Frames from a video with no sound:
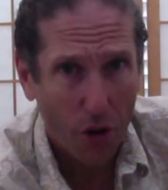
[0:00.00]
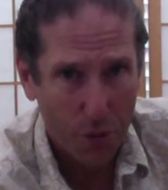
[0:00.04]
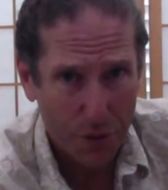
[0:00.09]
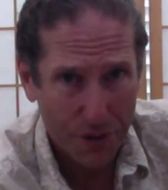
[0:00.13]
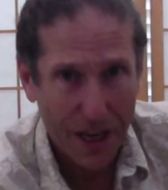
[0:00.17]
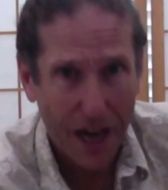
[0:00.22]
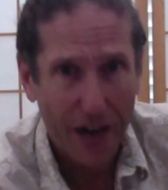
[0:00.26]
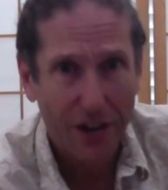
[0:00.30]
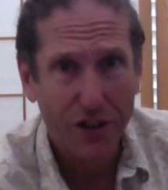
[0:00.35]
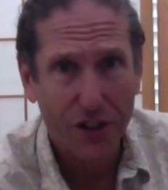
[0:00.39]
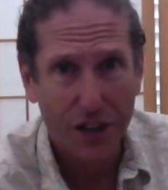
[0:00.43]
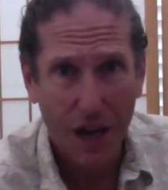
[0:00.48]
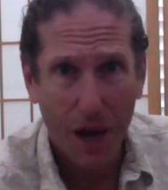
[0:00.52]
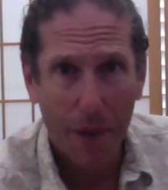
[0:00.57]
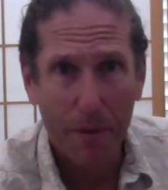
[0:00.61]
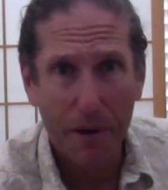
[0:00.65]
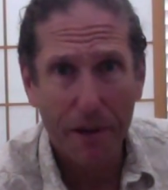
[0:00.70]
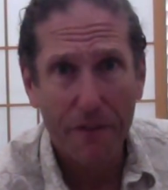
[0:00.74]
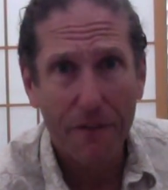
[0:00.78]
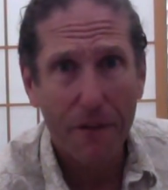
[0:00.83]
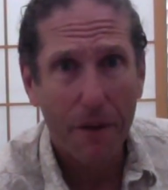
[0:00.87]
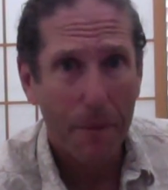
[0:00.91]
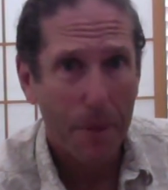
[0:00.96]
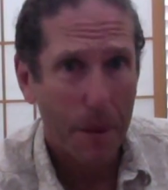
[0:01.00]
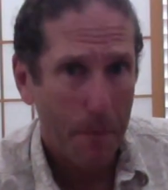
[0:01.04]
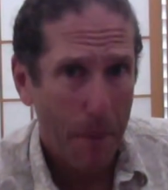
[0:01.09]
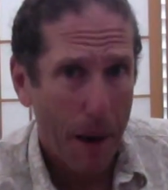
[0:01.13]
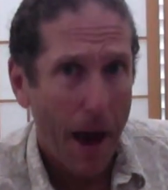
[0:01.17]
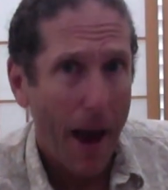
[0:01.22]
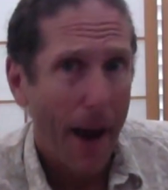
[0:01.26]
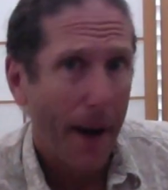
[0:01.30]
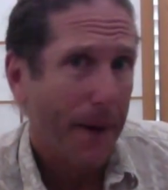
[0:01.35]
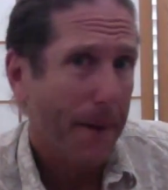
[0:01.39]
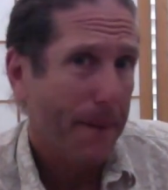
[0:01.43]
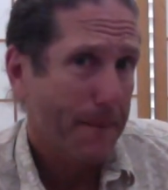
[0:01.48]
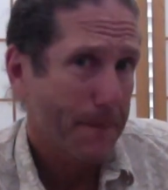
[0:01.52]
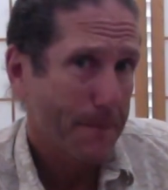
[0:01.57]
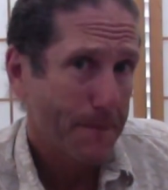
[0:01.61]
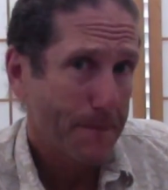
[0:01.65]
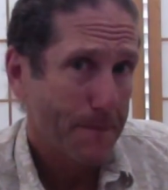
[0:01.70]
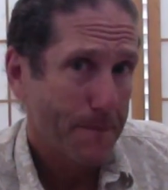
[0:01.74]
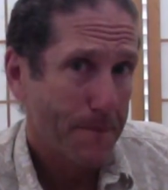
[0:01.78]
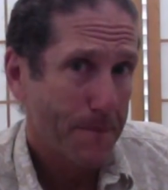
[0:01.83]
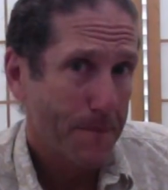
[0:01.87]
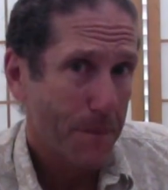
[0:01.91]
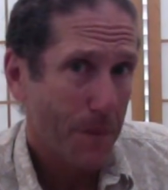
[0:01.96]
It was actually coming from the back.
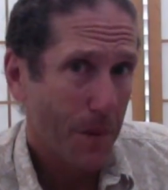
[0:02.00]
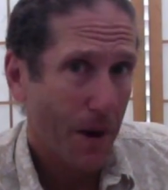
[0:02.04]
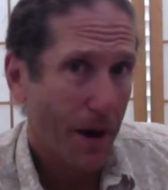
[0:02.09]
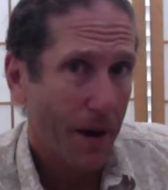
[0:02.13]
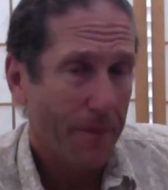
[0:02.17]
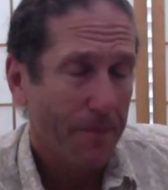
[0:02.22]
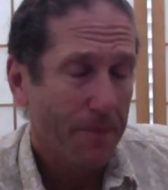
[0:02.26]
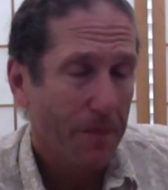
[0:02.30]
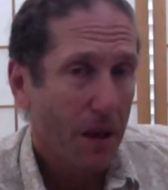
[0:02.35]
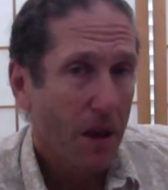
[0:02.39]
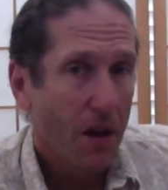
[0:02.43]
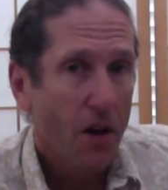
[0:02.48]
Okay,